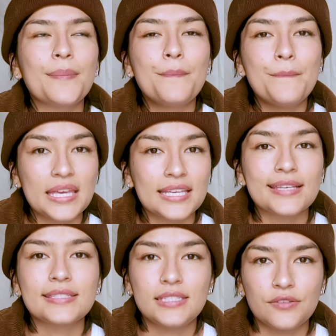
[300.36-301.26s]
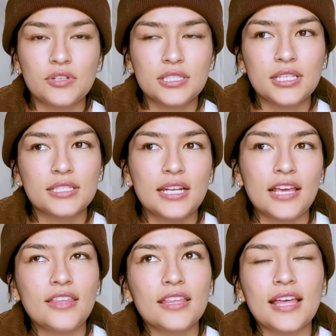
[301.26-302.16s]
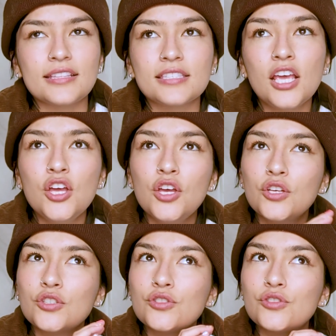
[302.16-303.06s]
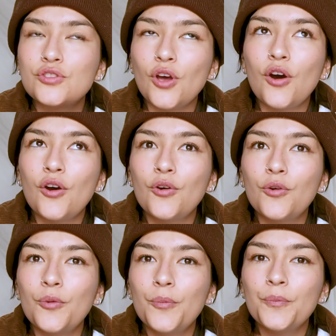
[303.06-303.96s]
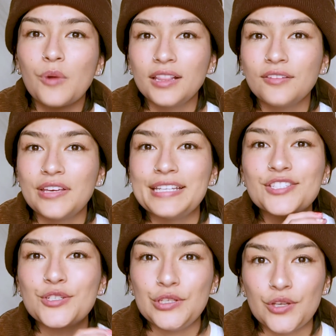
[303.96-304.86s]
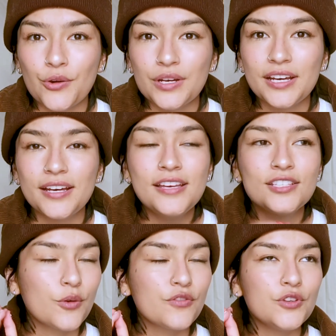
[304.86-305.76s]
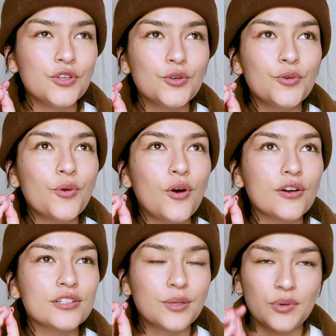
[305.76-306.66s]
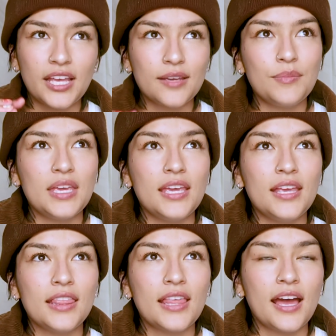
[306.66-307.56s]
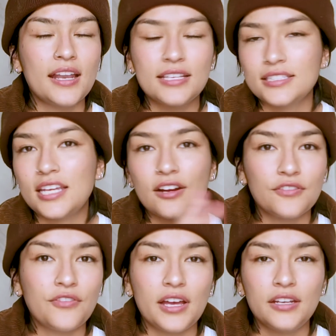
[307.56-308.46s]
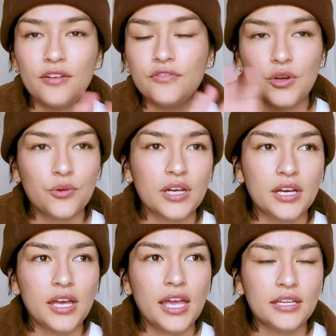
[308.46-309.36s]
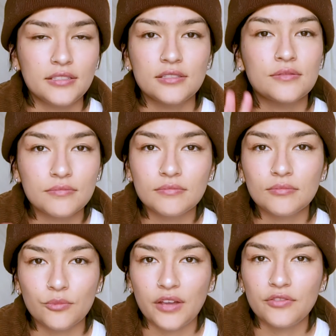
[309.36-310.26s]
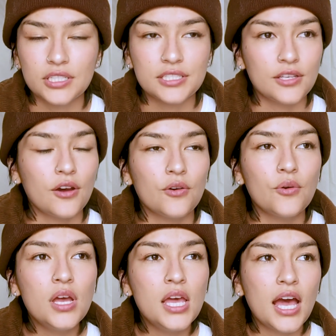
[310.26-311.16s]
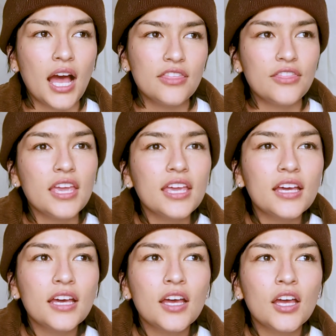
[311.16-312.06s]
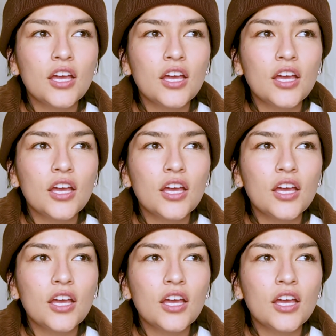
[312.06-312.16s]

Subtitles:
the biggest differences, and I think that's so relevant to yoga. So if you are someone like me that is terrified of yoga, and rightfully so, I think